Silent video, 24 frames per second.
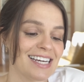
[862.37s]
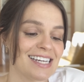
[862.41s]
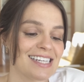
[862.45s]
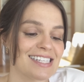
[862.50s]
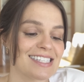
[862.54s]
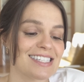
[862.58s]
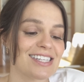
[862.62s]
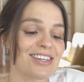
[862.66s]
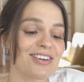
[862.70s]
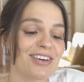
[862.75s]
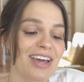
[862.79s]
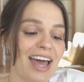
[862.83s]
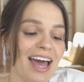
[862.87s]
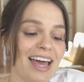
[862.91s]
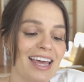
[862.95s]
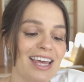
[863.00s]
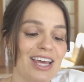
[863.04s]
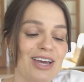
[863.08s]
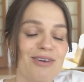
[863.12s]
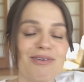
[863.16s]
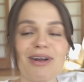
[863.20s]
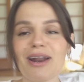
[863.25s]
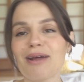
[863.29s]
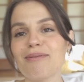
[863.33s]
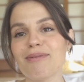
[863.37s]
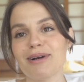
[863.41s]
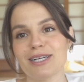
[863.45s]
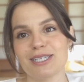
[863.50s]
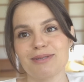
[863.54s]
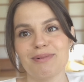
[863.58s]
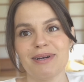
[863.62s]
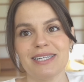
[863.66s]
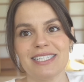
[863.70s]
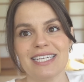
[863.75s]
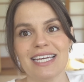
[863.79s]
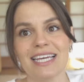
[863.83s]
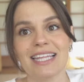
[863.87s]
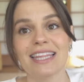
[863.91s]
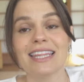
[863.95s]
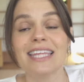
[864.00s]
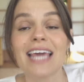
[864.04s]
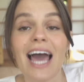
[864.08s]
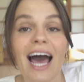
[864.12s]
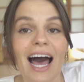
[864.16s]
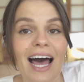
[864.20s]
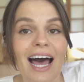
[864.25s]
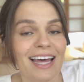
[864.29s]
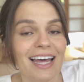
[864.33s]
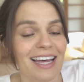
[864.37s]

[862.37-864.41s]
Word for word: Still gagging when I brush my teeth. Yeah,